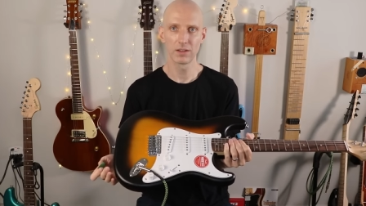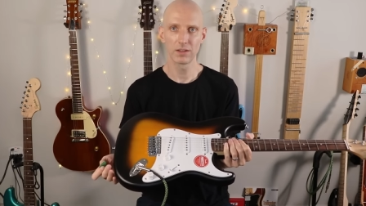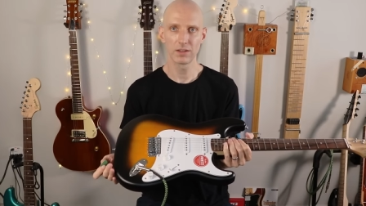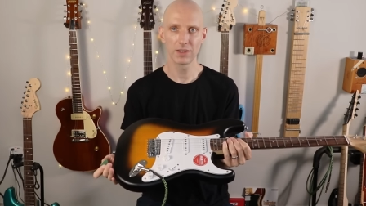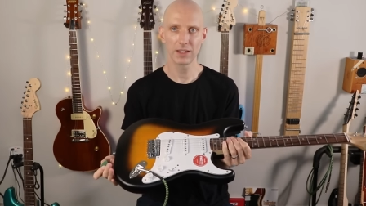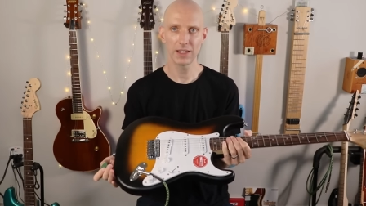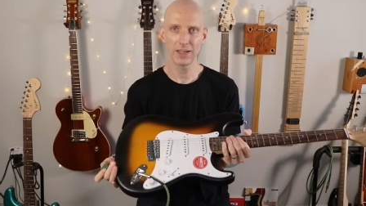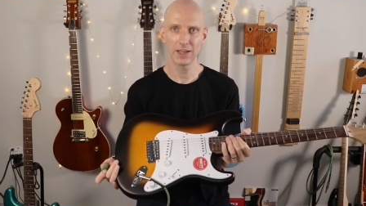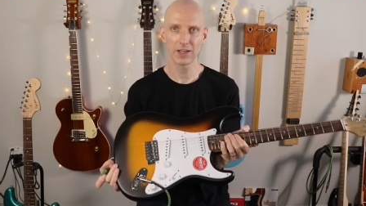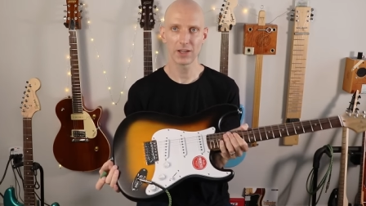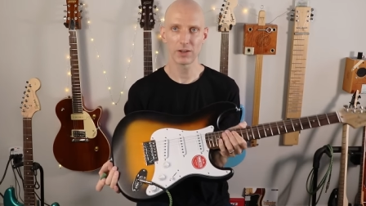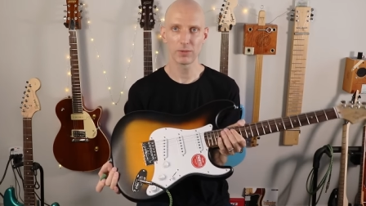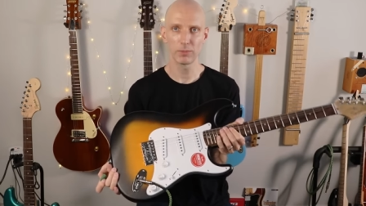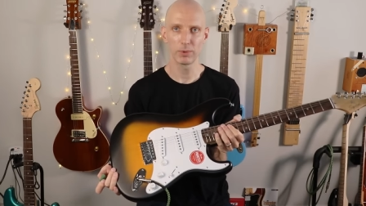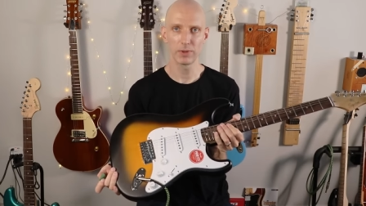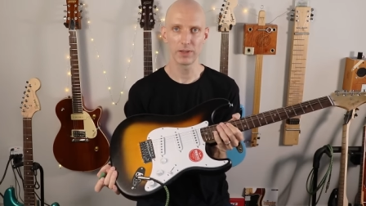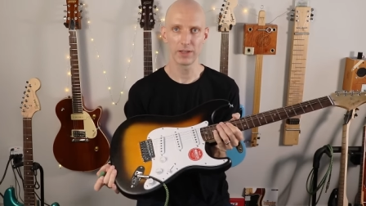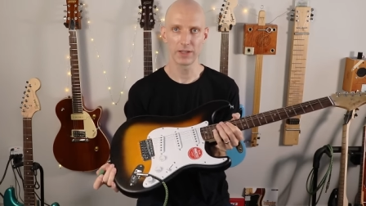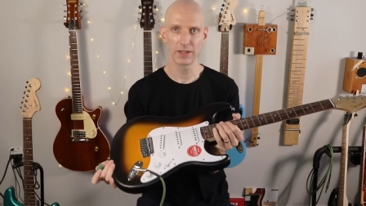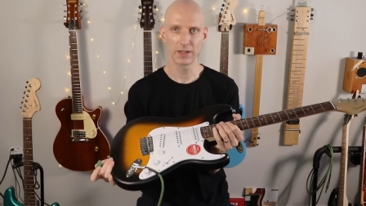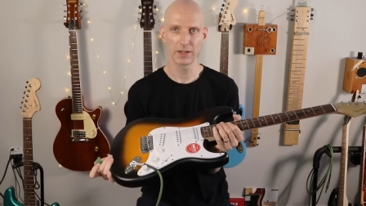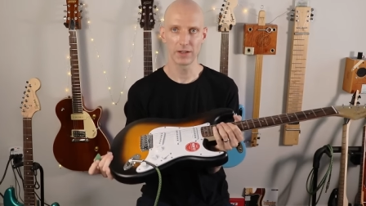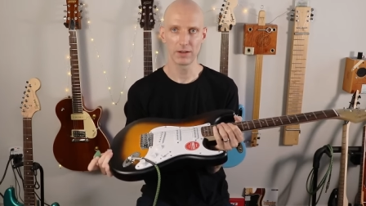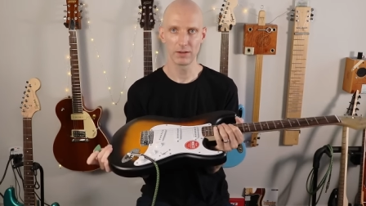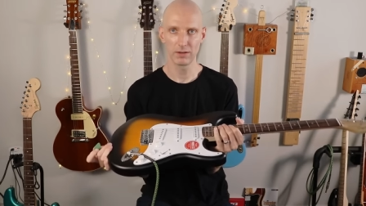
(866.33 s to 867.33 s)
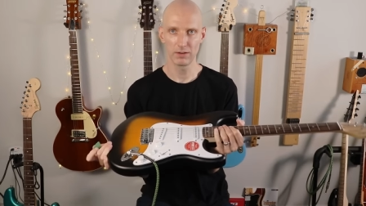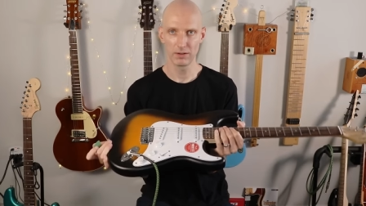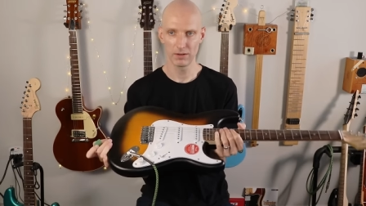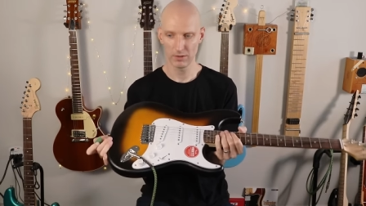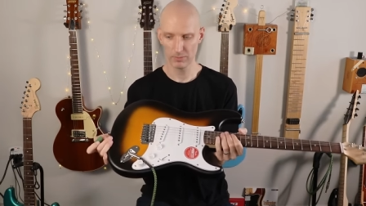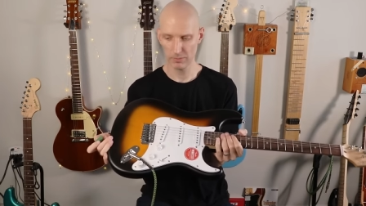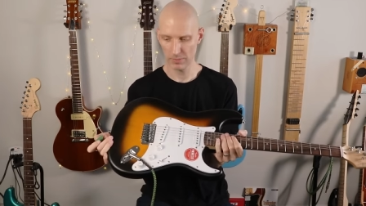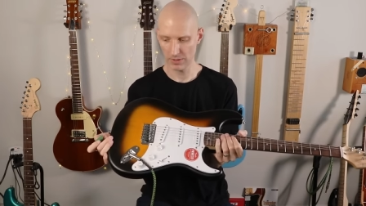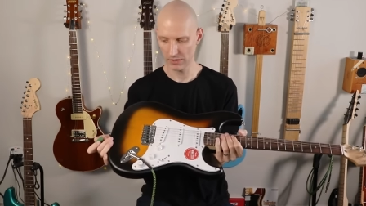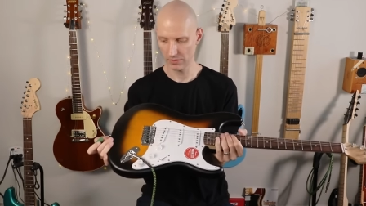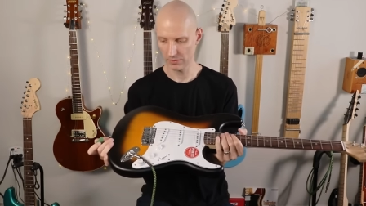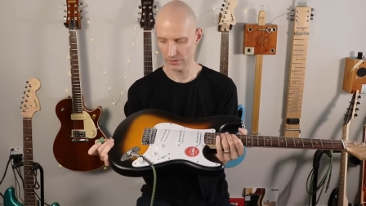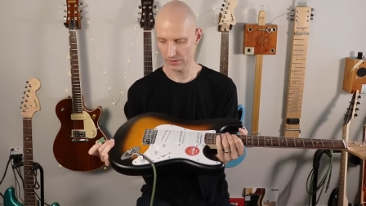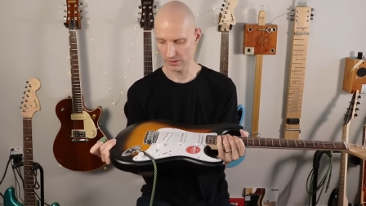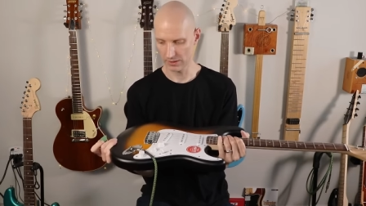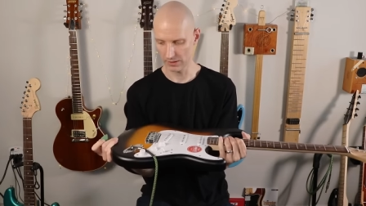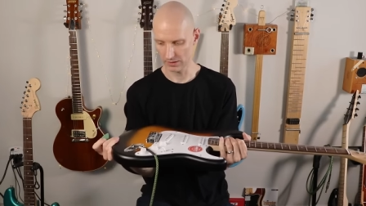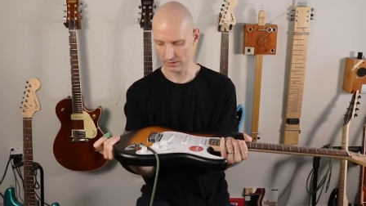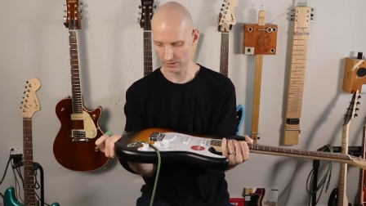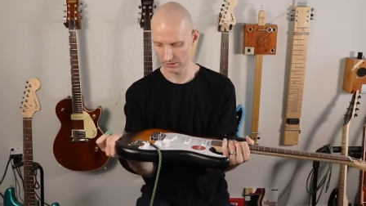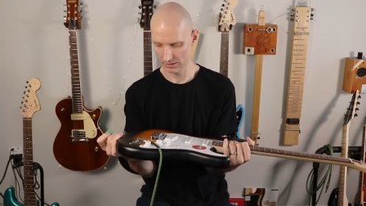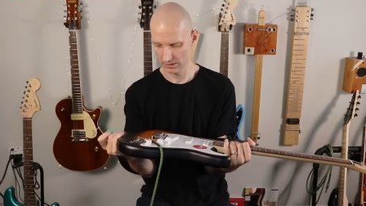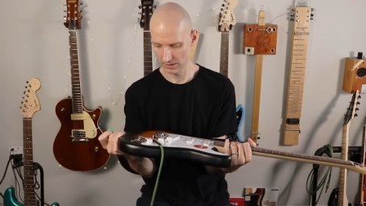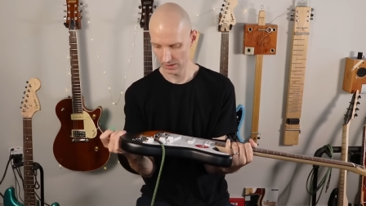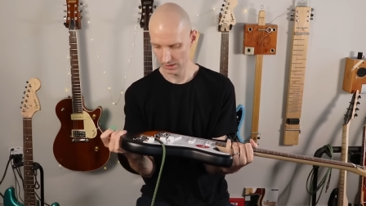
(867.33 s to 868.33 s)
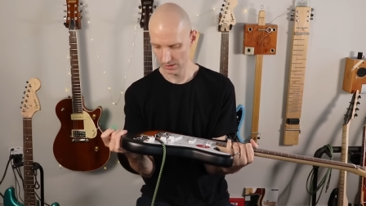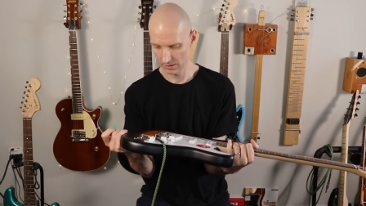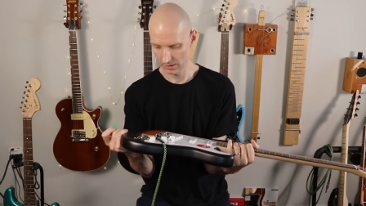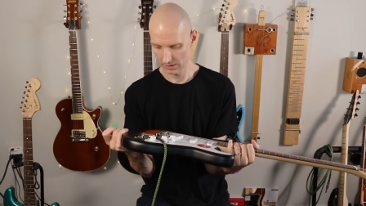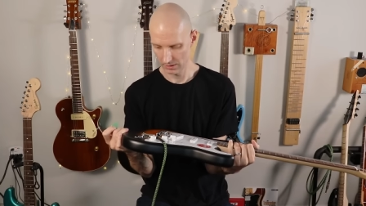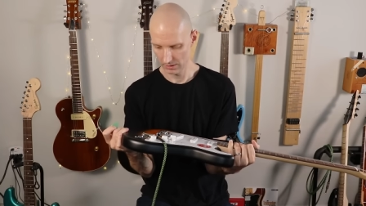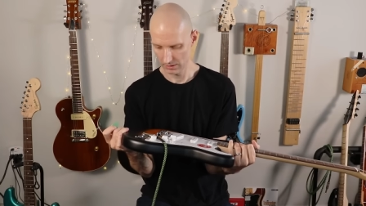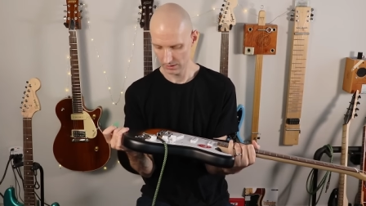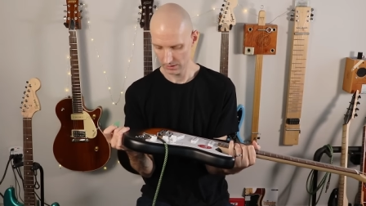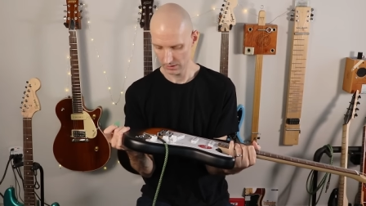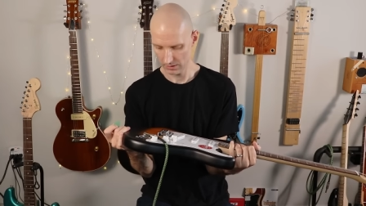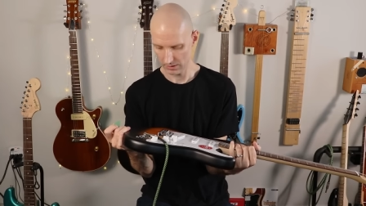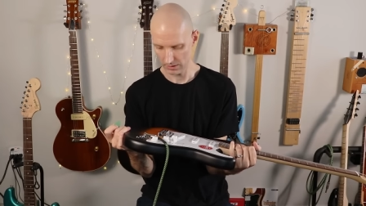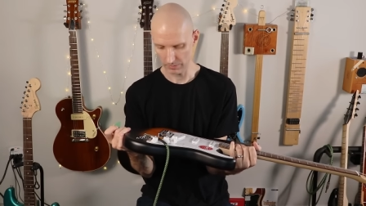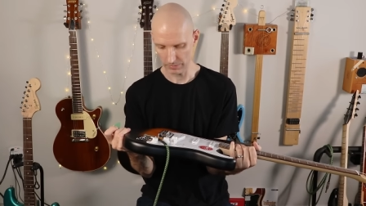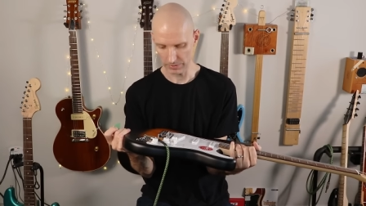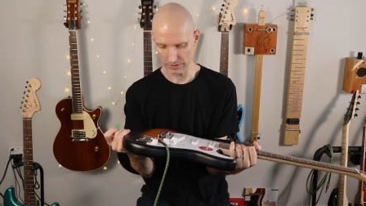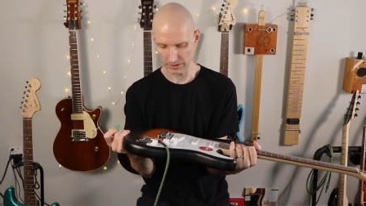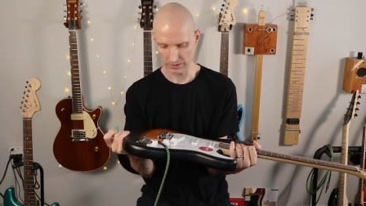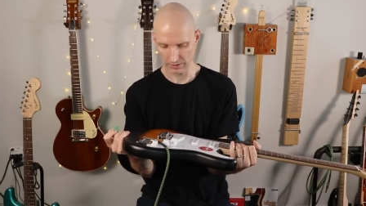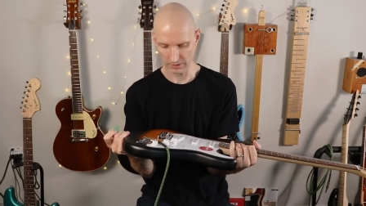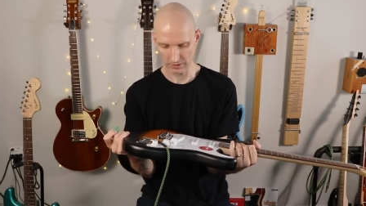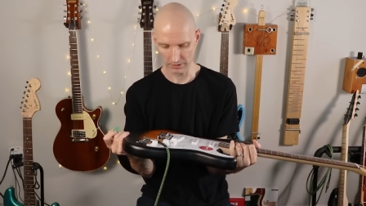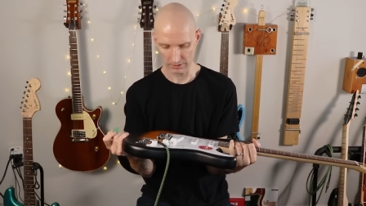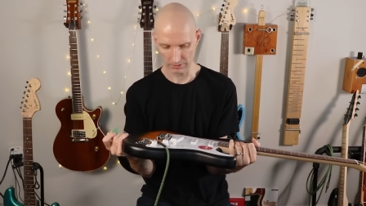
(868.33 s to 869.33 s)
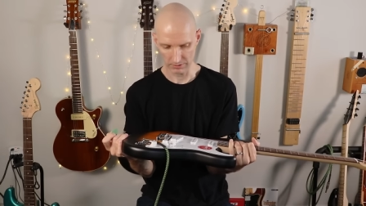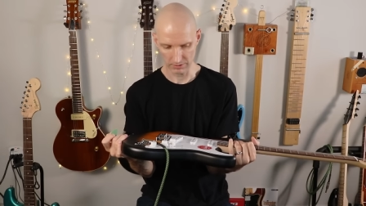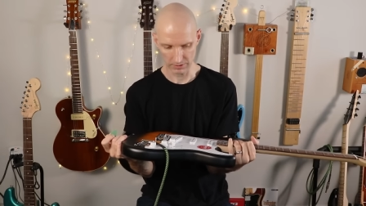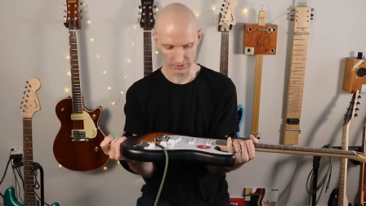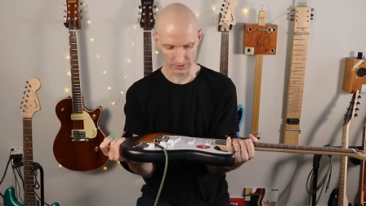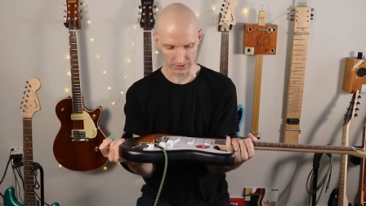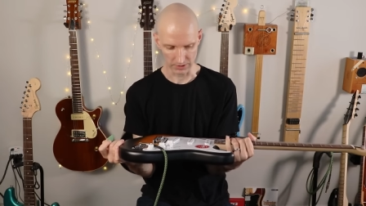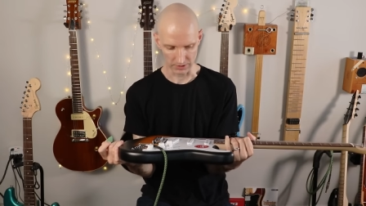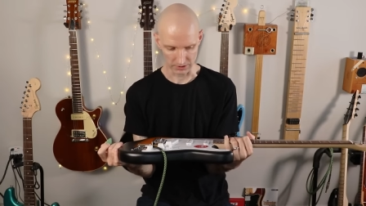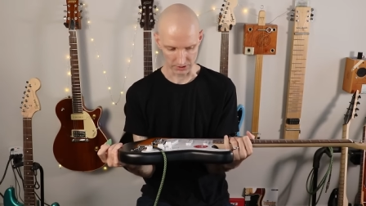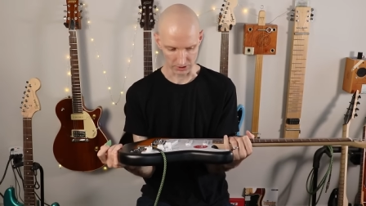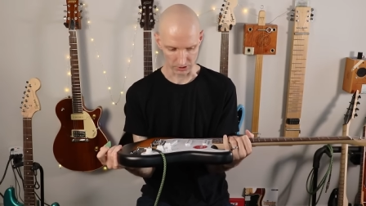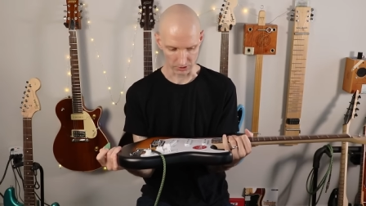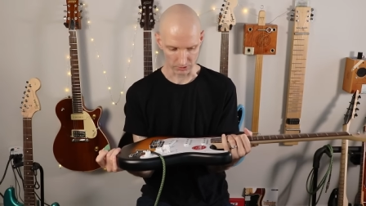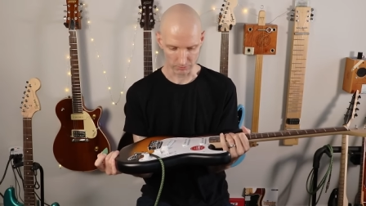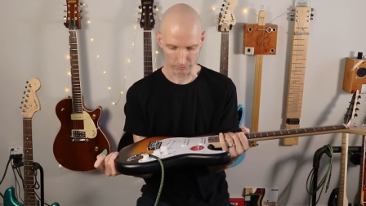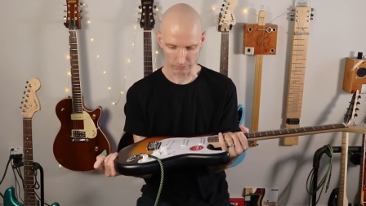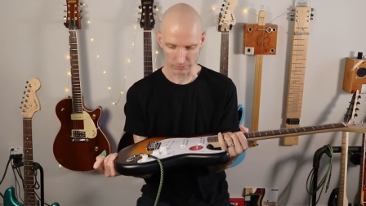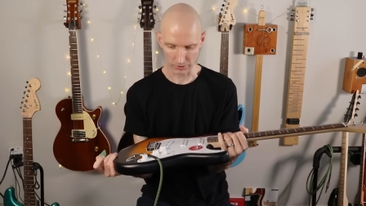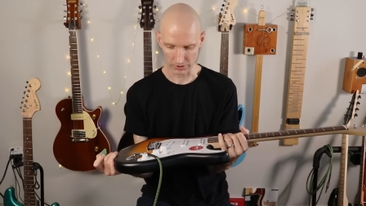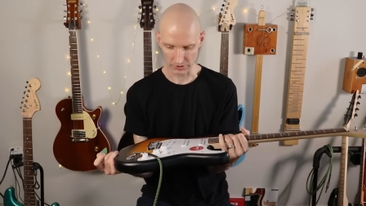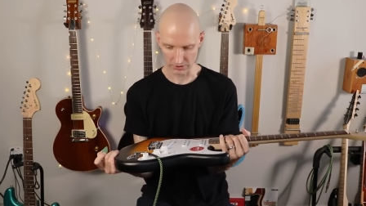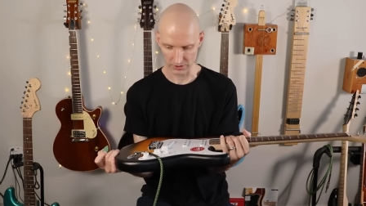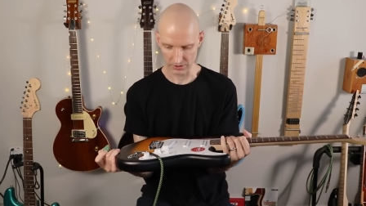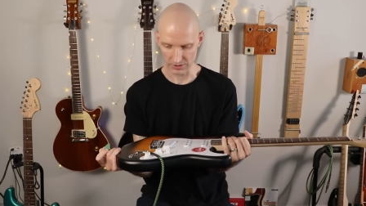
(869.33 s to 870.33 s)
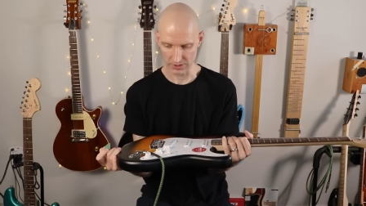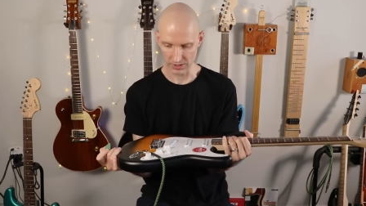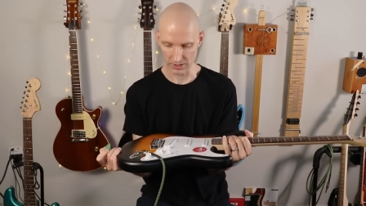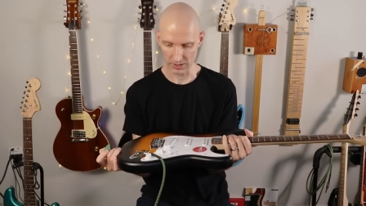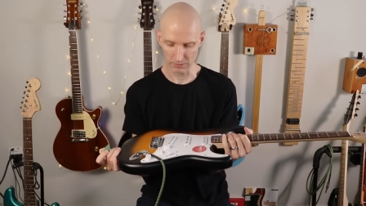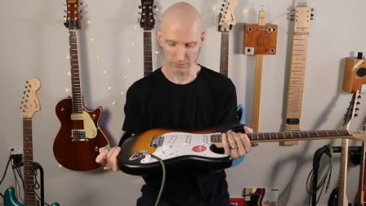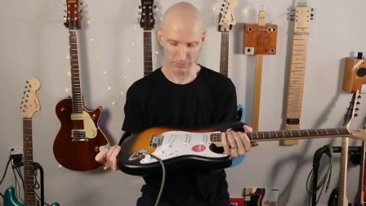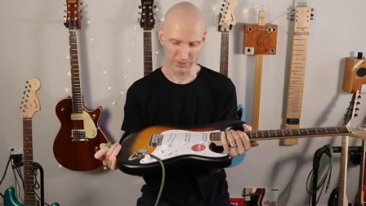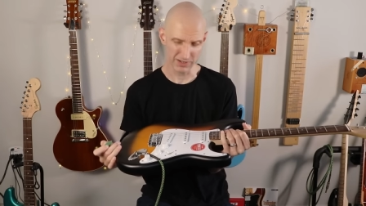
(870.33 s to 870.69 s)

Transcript: you can't complain about a nice little burst there,